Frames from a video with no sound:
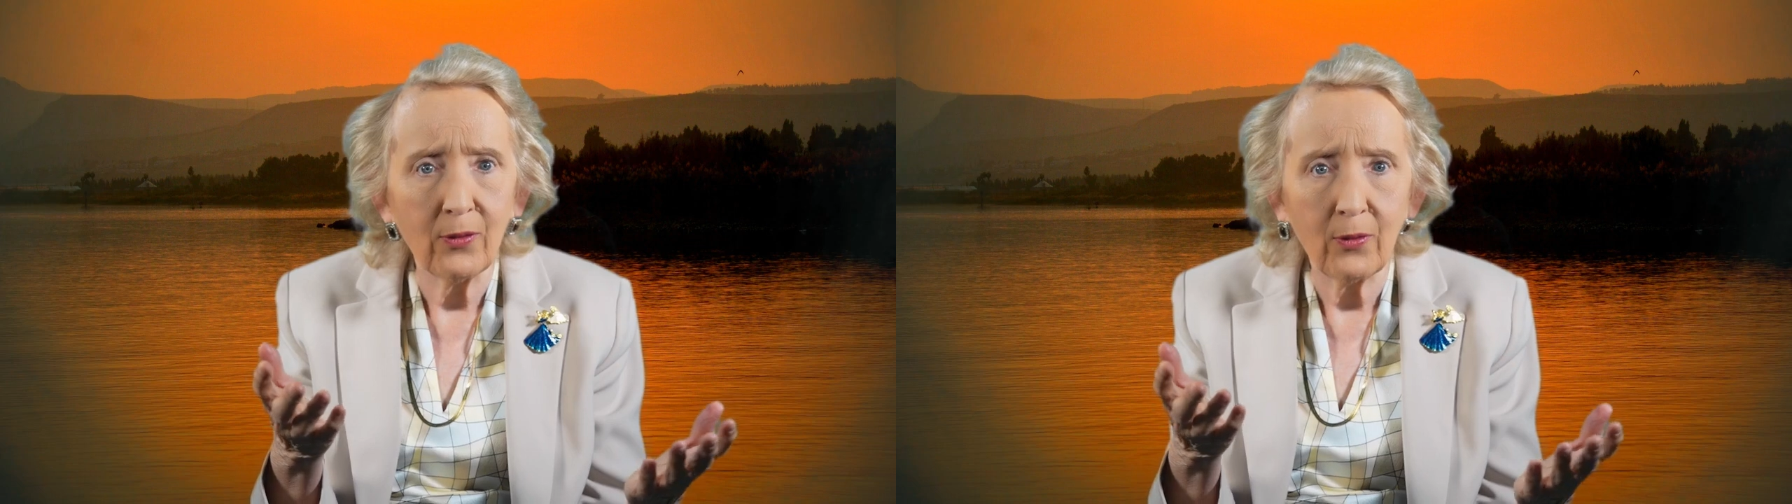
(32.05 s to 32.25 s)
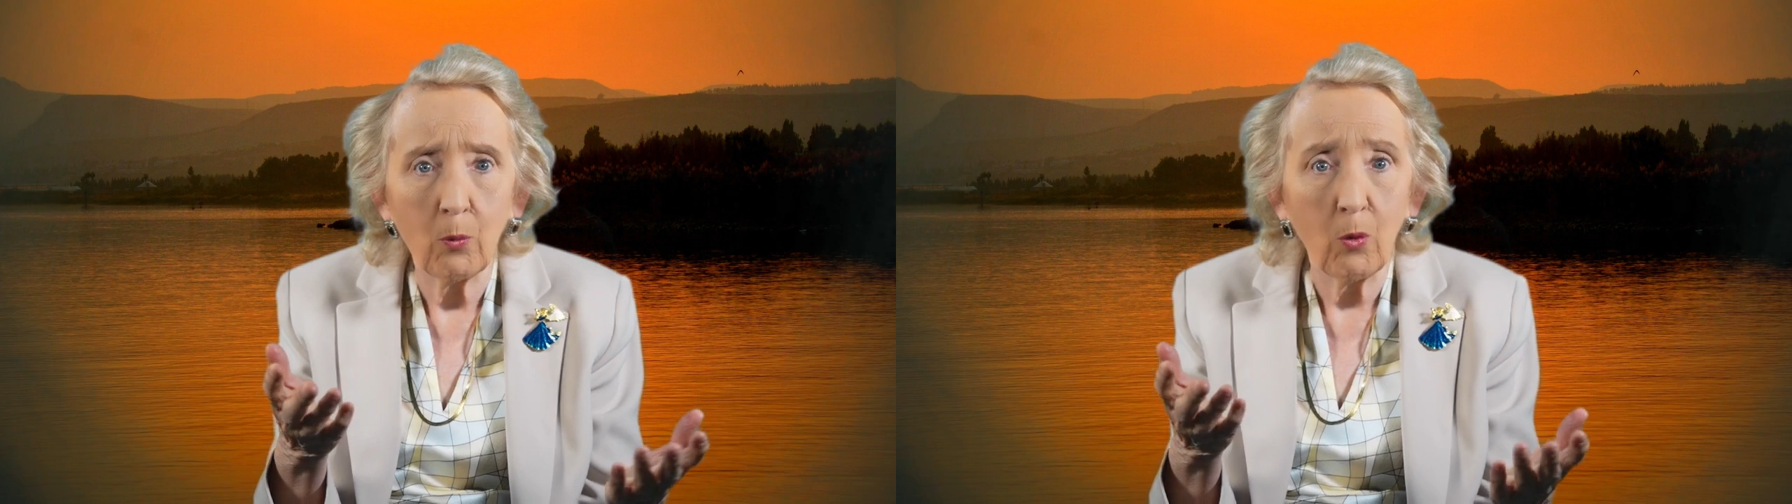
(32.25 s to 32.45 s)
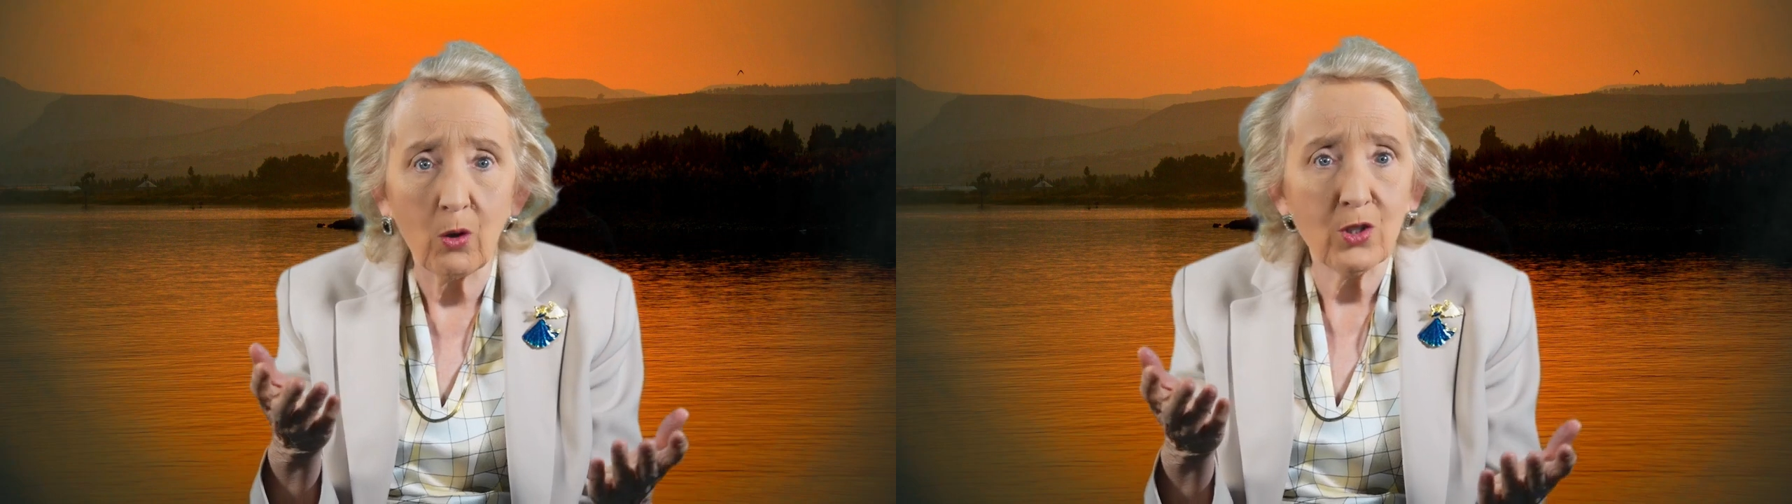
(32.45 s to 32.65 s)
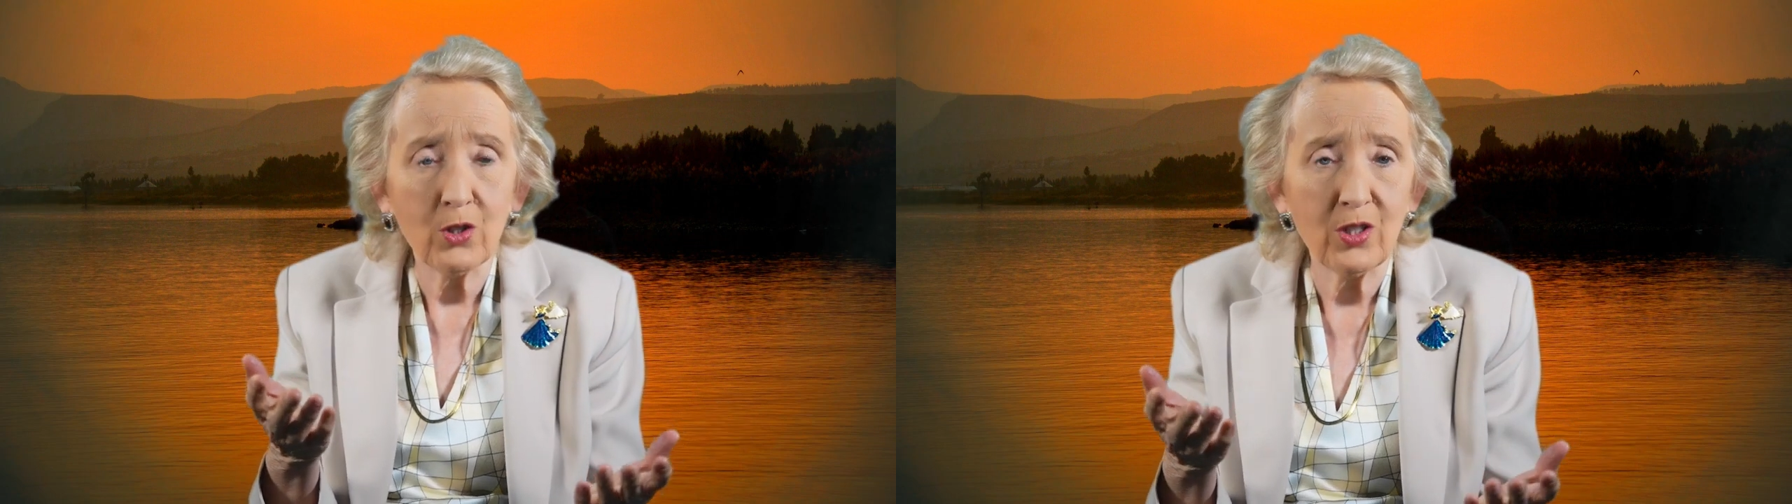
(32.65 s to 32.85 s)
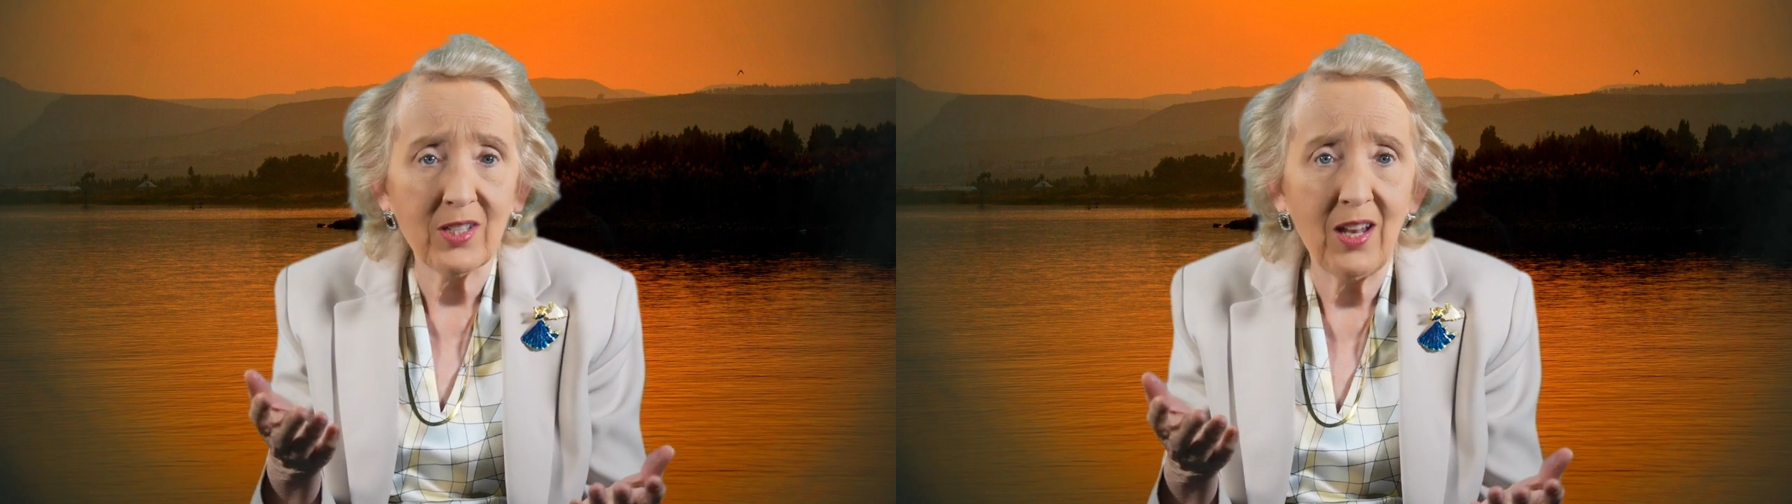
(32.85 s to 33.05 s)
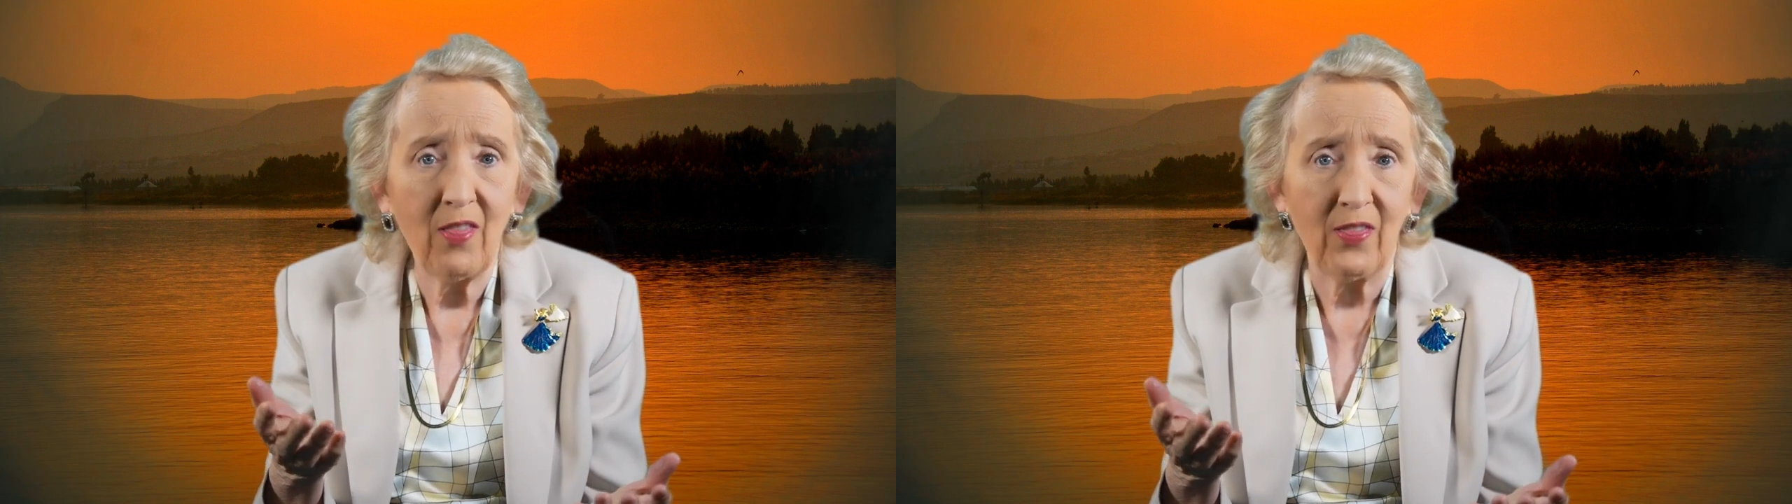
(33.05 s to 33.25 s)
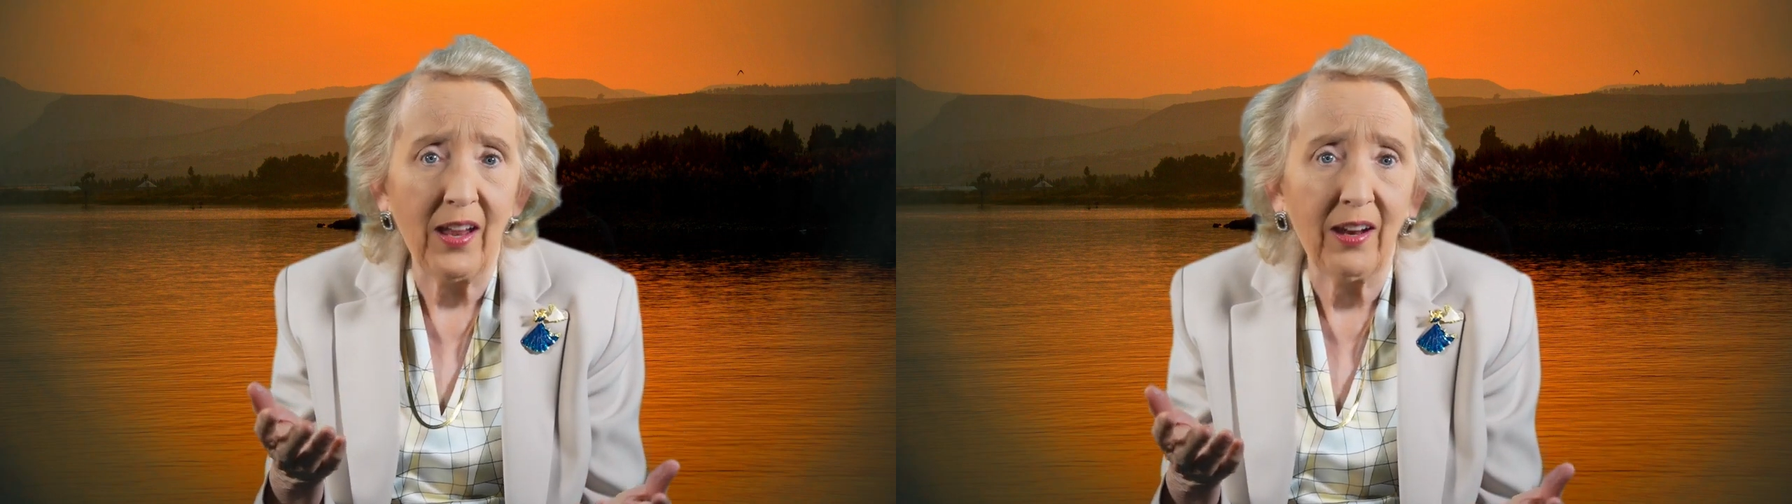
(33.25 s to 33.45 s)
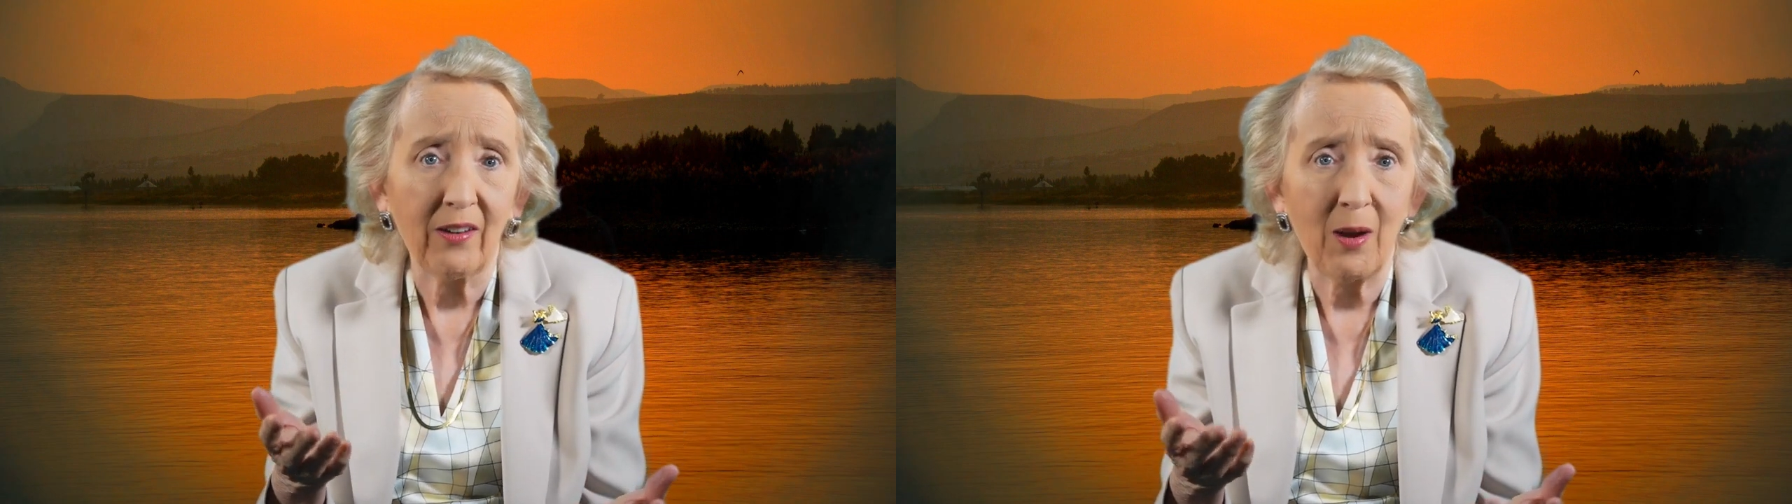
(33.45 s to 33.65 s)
the words are just not there.